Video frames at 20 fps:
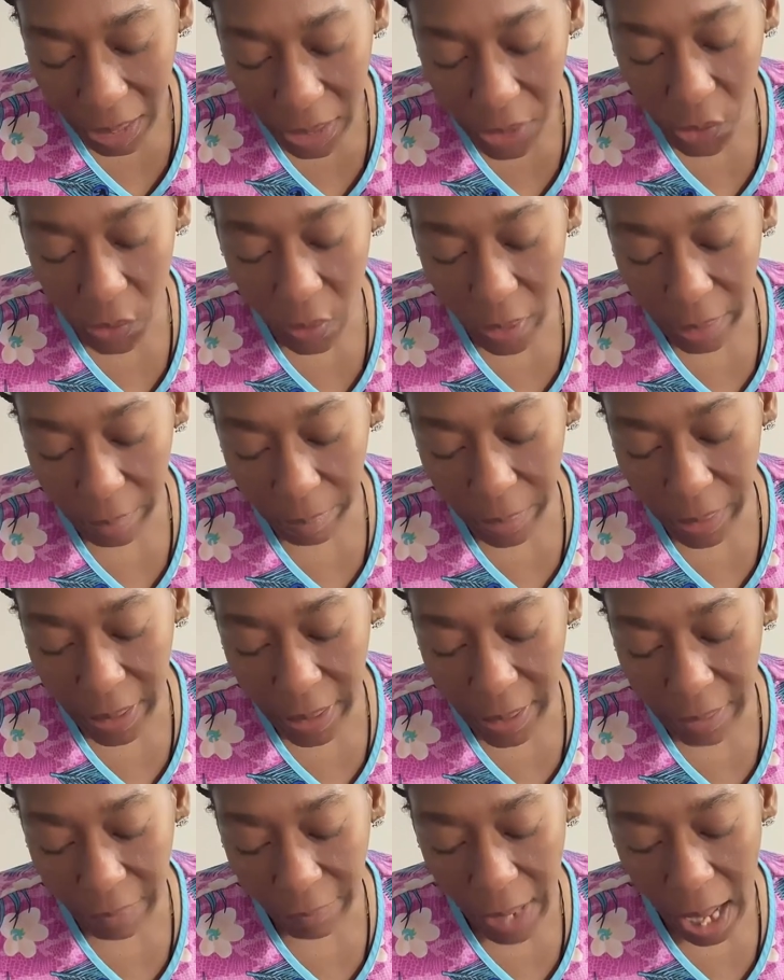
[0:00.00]
Enjoy the
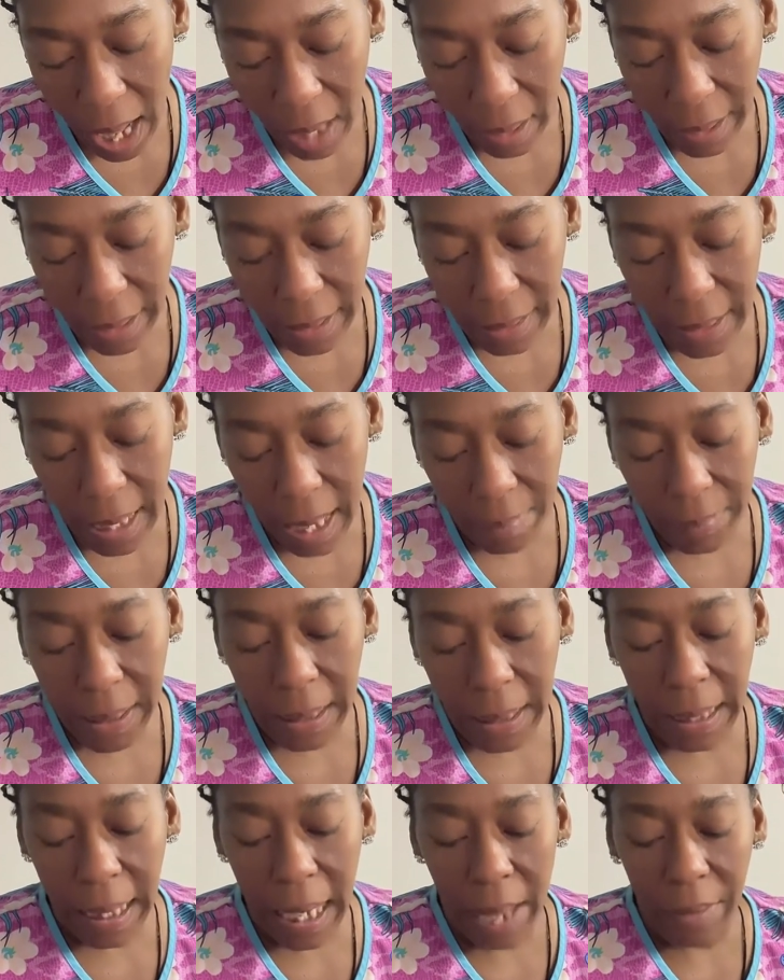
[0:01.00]
bliss of holiday time
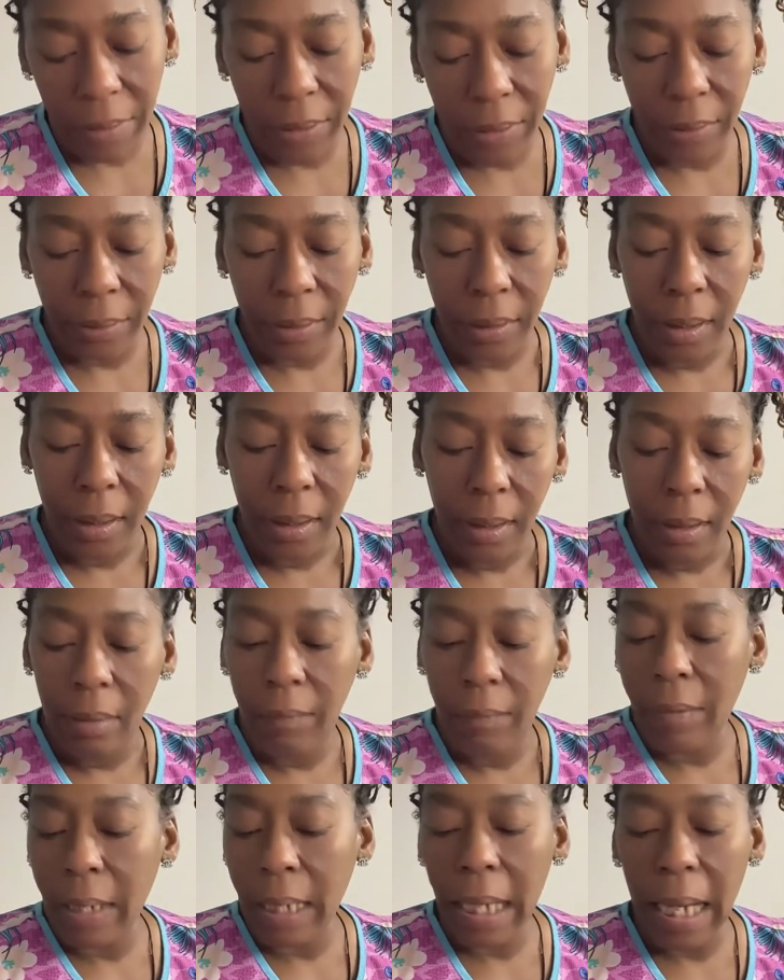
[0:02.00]
together.
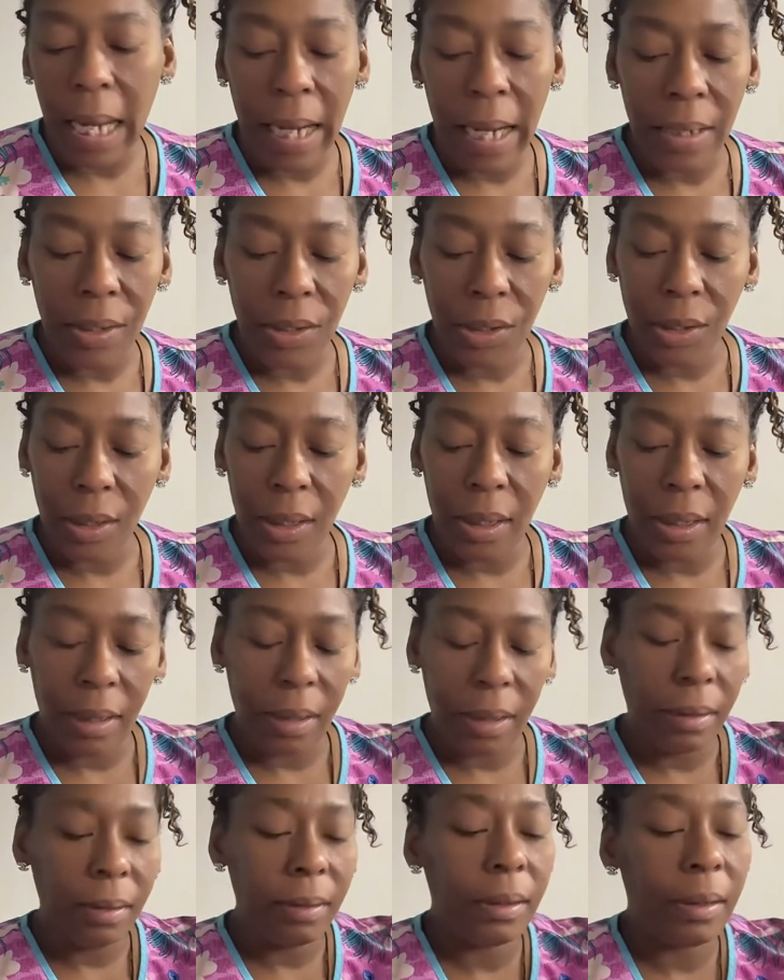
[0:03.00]

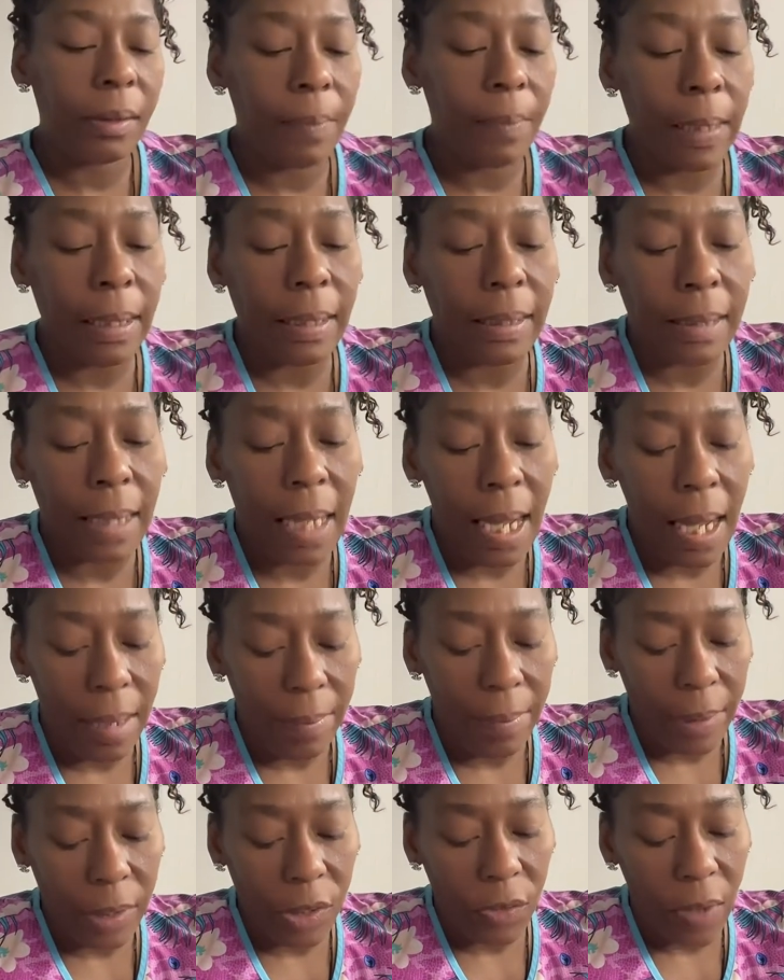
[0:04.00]
Vacation, spending
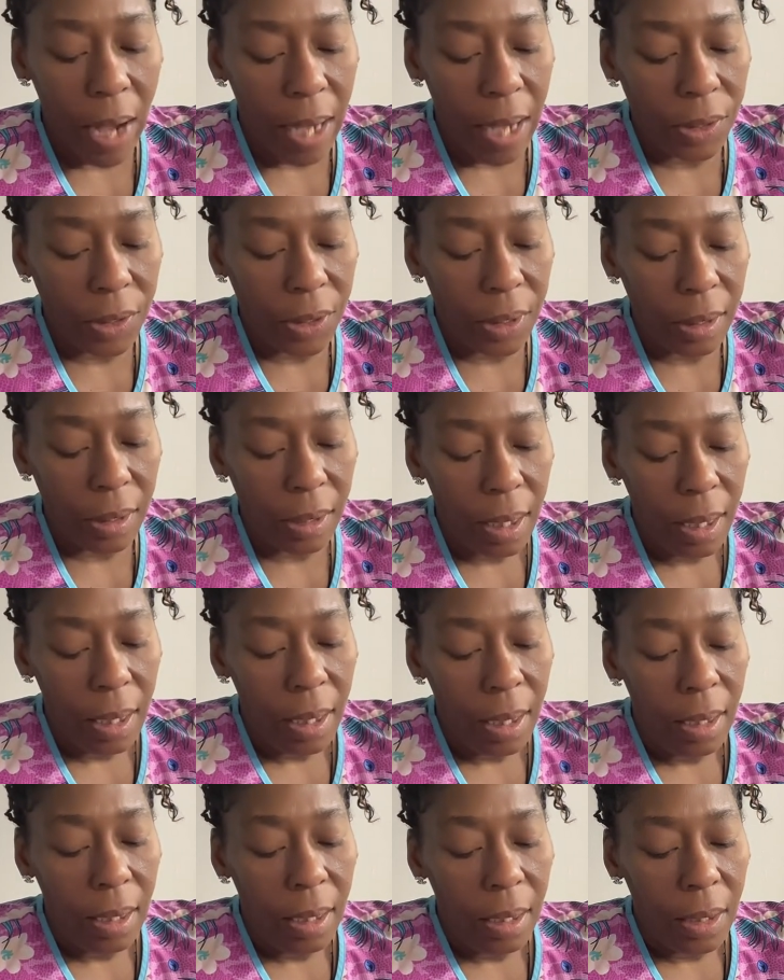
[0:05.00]
time, attraction.
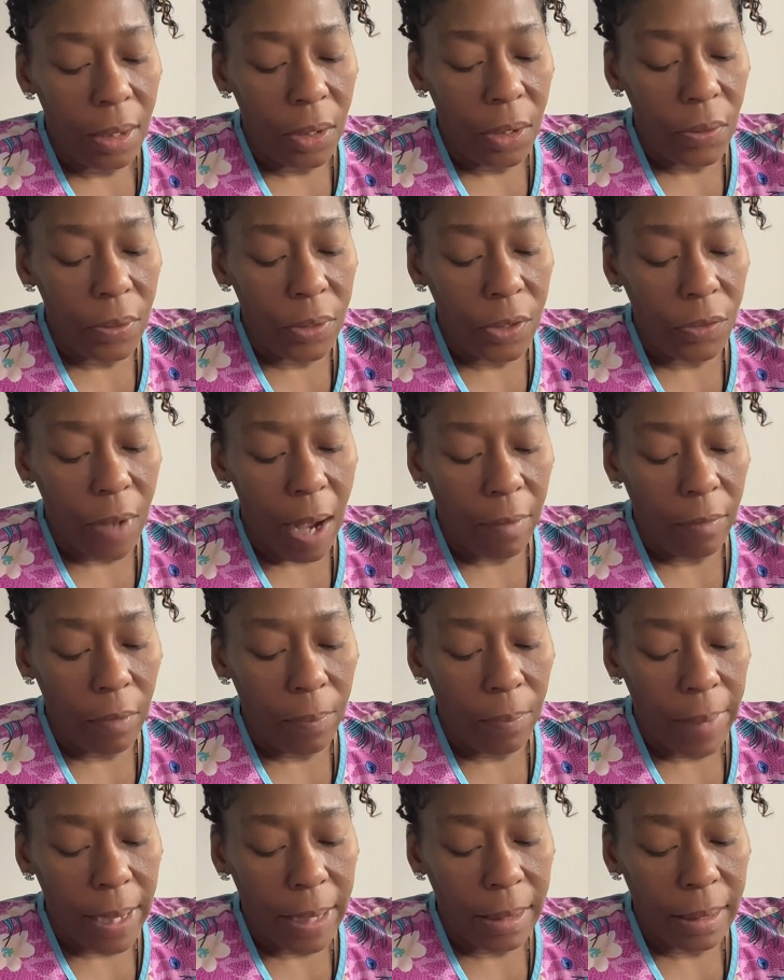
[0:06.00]
You attract
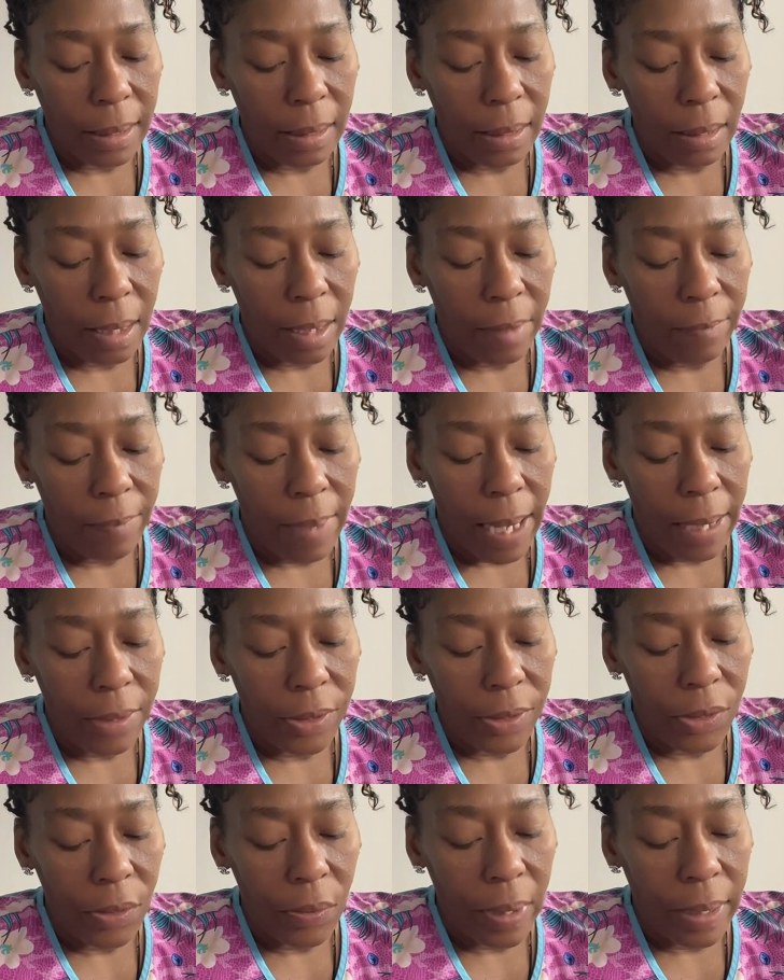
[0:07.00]
romantic love by
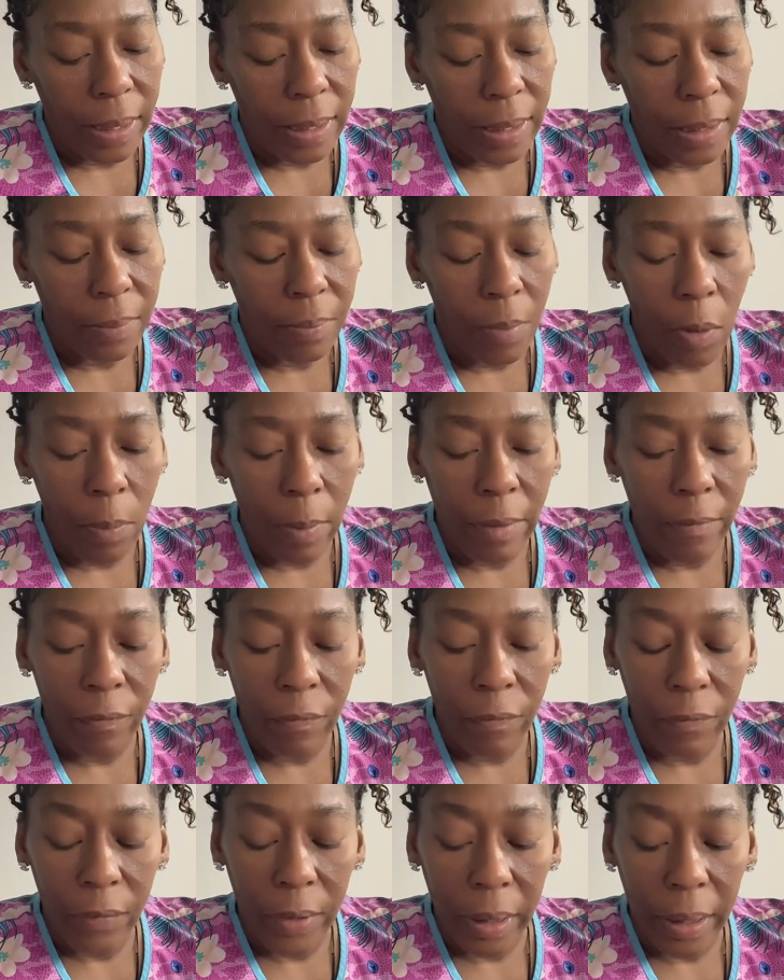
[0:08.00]
enjoying this moment
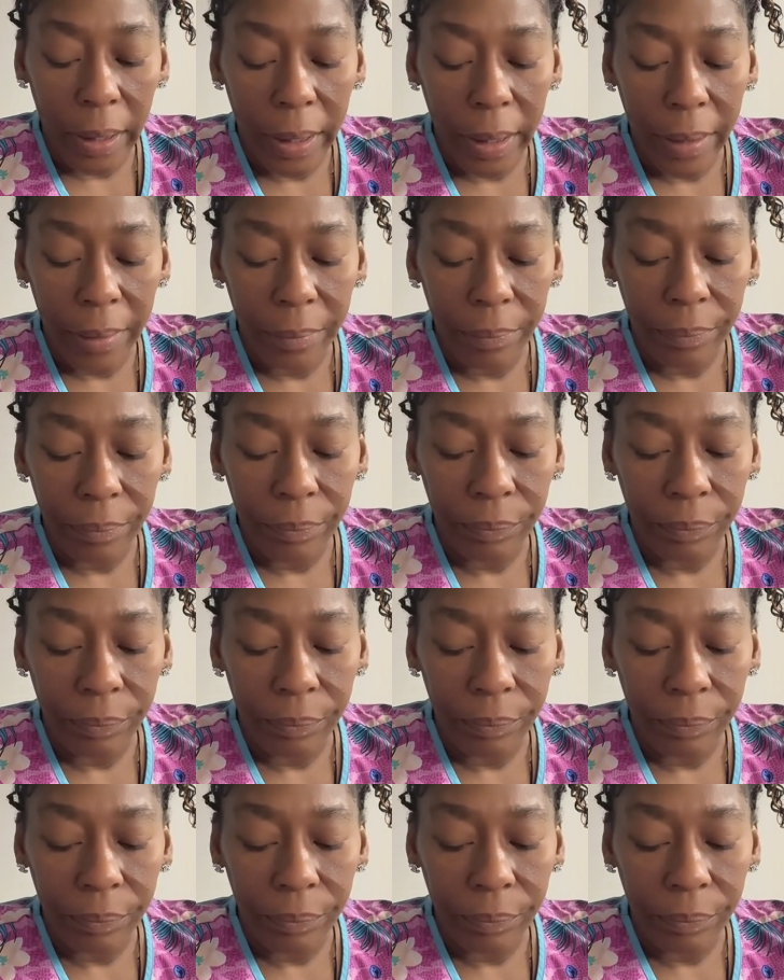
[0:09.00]
fully.